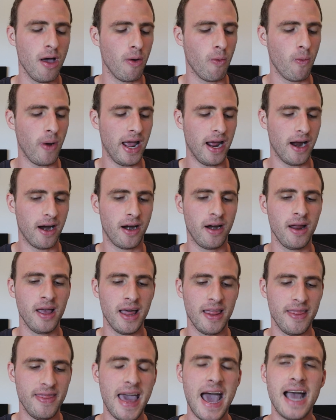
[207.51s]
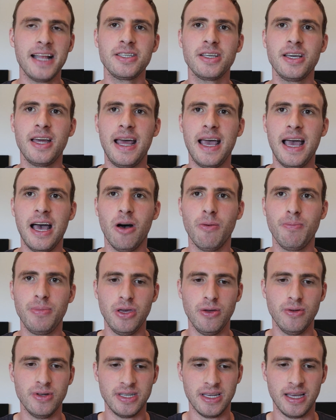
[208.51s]
where that's going to help
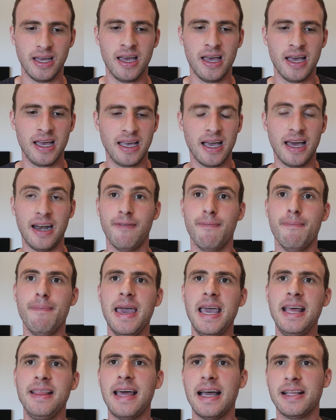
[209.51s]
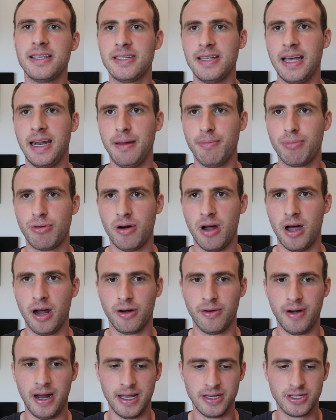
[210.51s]
you to kind of make that steady
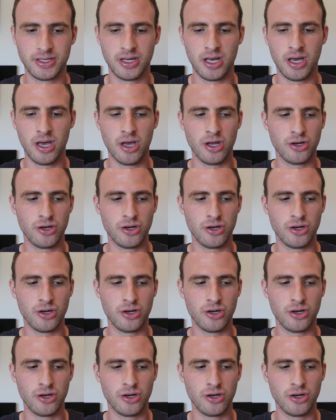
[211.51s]
progress